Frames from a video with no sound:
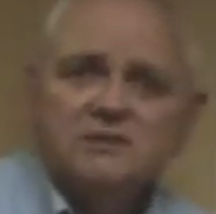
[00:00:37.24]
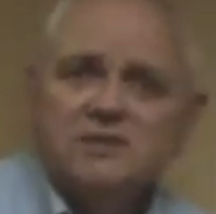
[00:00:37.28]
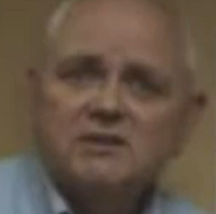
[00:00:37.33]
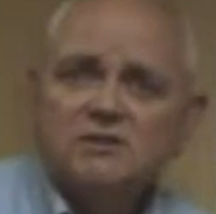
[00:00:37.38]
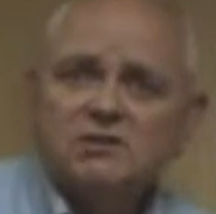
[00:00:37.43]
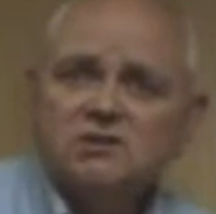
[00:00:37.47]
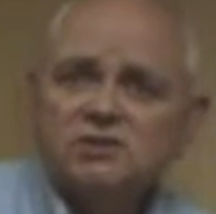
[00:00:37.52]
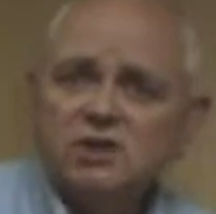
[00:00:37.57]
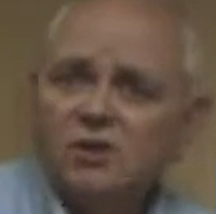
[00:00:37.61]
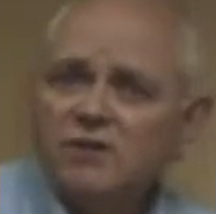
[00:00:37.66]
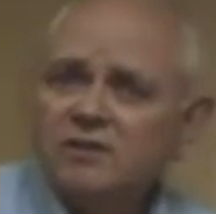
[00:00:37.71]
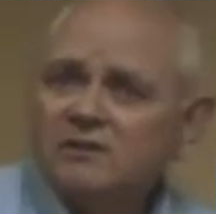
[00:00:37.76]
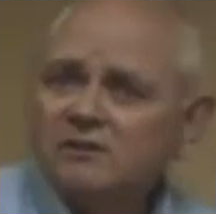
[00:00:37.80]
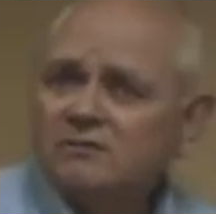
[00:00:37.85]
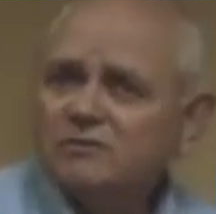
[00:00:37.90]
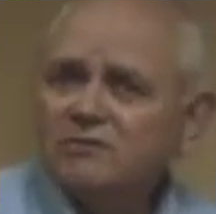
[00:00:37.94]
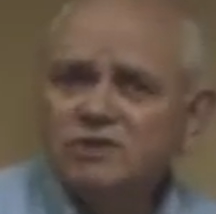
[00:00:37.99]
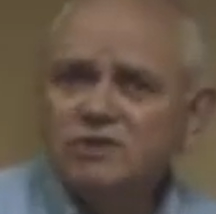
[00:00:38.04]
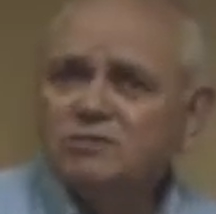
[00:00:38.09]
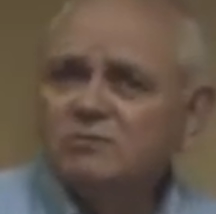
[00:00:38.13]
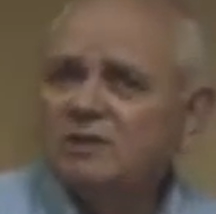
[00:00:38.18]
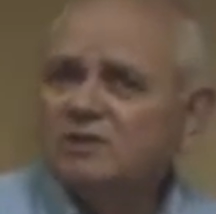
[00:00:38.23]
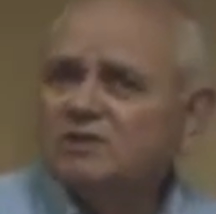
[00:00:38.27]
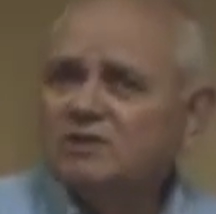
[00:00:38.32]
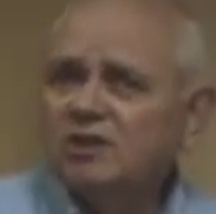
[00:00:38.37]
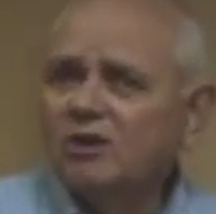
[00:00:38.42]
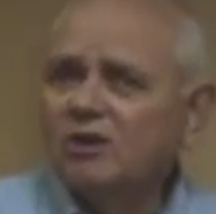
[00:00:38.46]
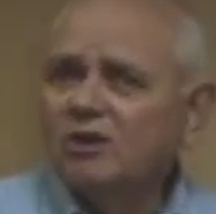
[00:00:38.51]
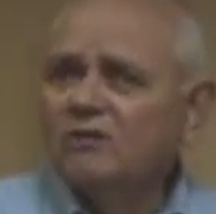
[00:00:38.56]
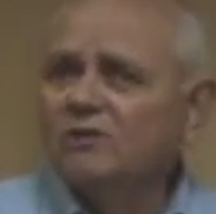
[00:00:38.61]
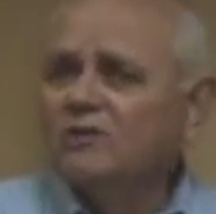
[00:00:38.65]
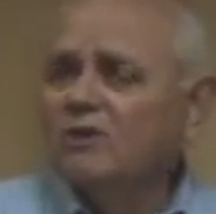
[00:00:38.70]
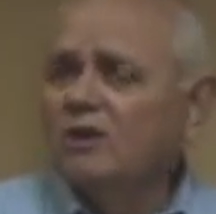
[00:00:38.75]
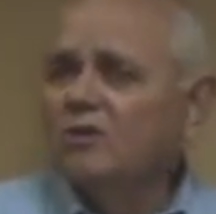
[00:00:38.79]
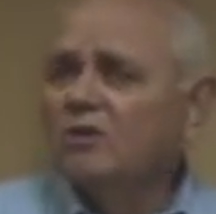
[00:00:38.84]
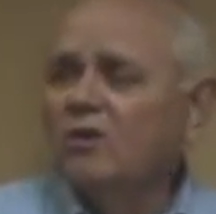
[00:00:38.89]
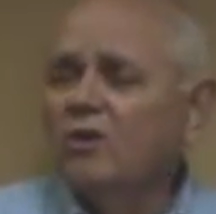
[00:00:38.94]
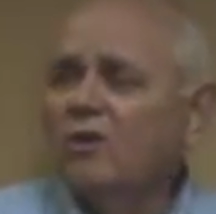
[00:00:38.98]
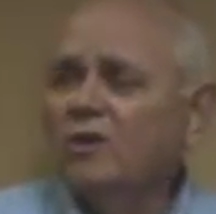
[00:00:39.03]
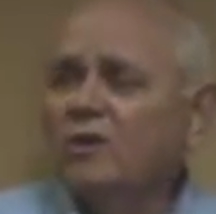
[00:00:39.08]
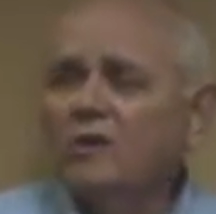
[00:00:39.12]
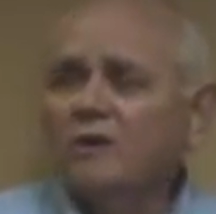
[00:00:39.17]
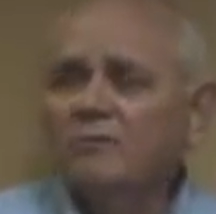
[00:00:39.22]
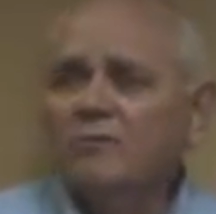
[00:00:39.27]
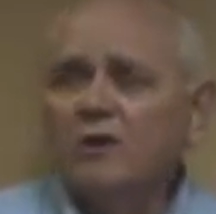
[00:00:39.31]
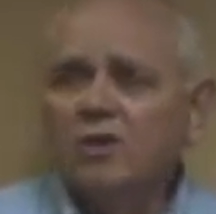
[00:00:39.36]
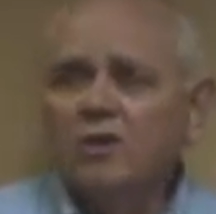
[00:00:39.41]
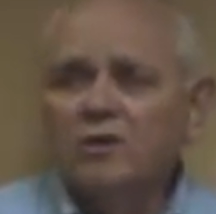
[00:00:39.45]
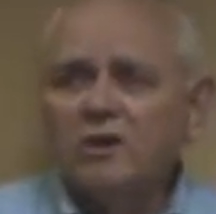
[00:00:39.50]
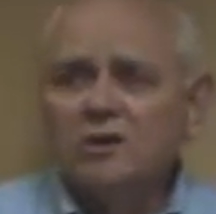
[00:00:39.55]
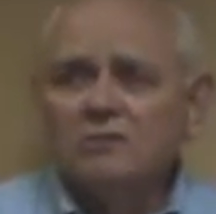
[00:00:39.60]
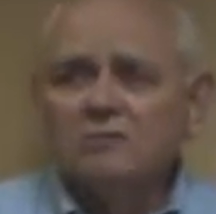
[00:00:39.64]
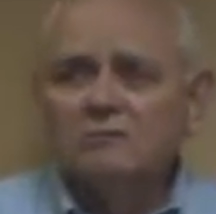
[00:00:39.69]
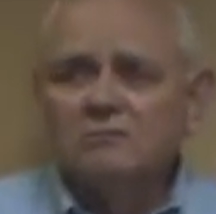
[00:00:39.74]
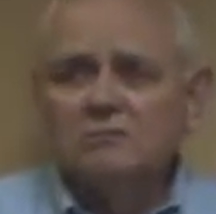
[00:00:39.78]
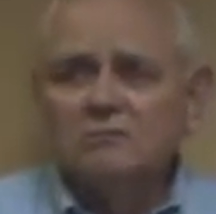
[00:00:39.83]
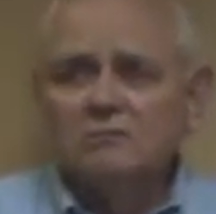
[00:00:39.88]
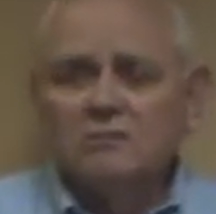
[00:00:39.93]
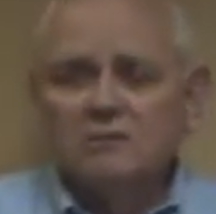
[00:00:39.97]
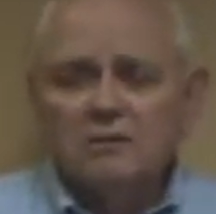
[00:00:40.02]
doesn't show that there was too much current flow going to the motor.